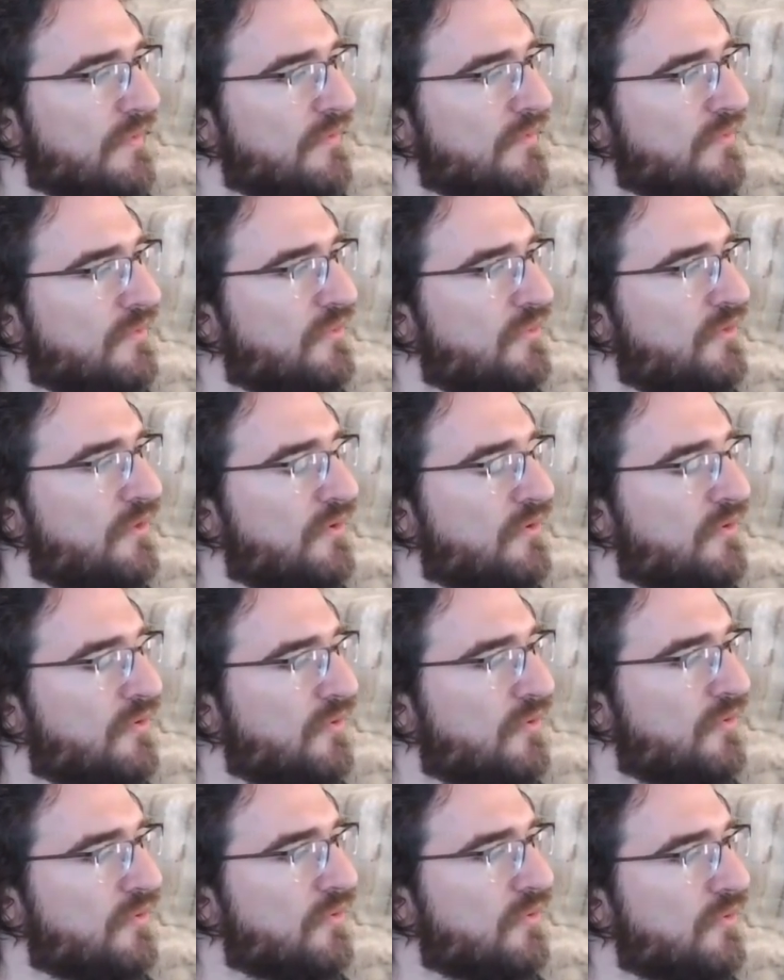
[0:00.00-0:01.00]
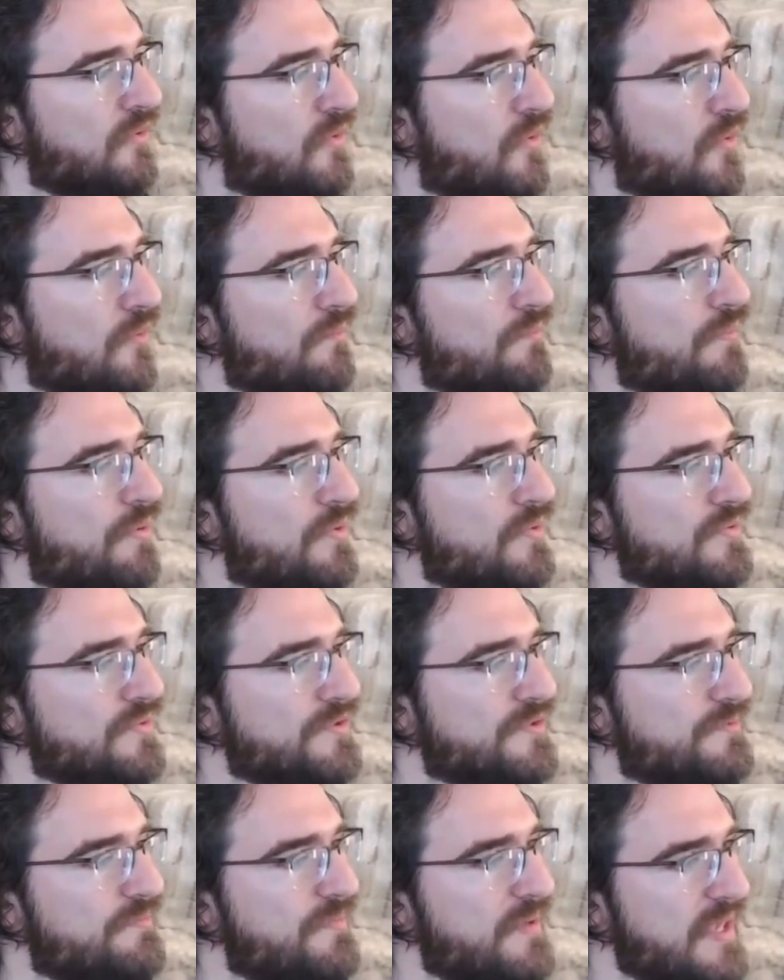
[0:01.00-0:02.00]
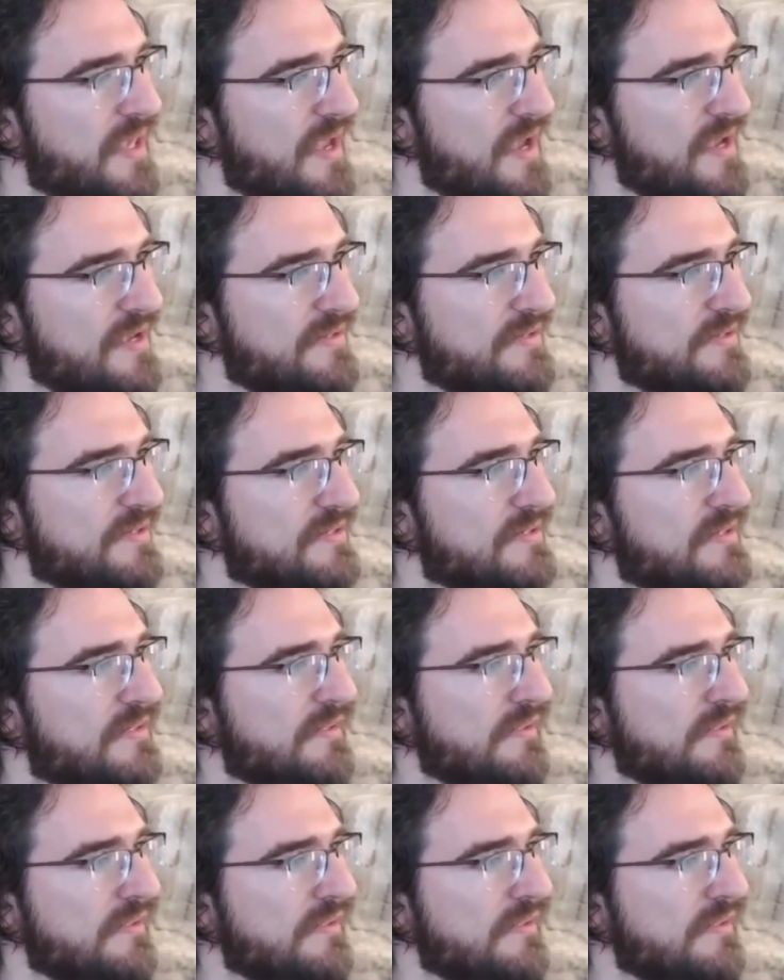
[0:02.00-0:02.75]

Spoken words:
Docker Compose PS,